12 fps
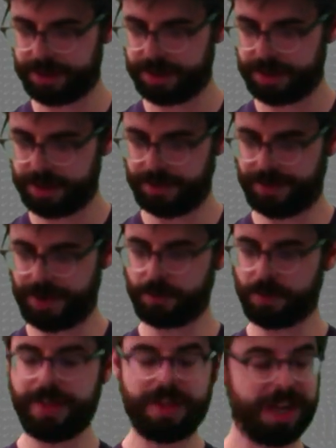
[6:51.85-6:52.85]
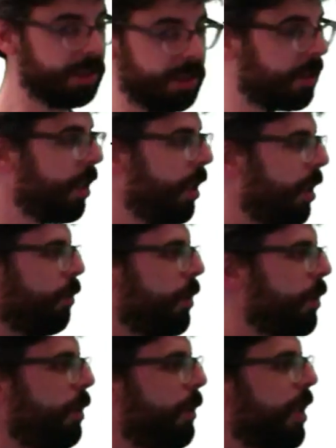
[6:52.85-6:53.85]
And if I run this, We'll see
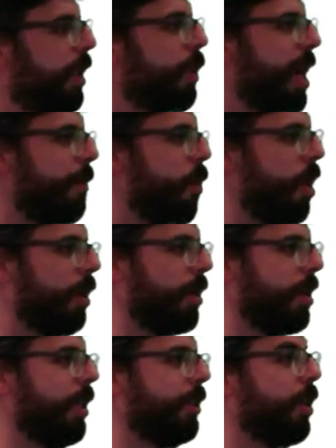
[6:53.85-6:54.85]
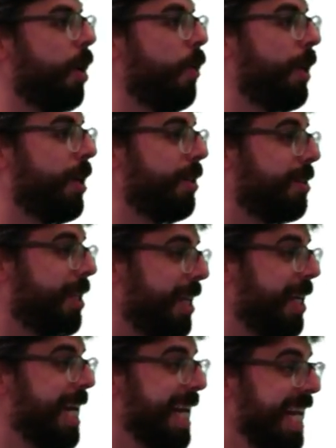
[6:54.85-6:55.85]
what this random walker does. We can see
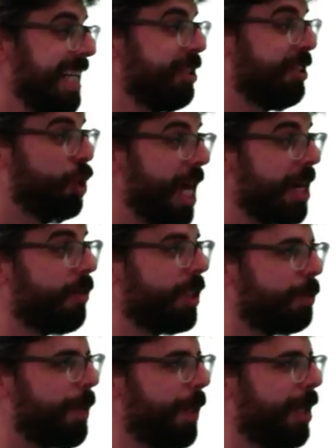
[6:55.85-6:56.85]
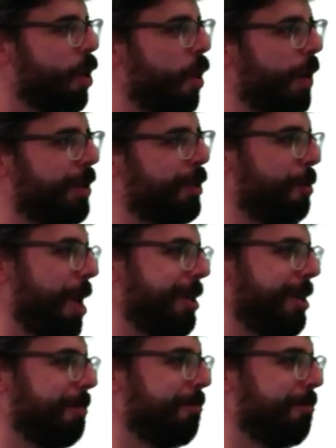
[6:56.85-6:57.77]
it's generally speaking going to the right.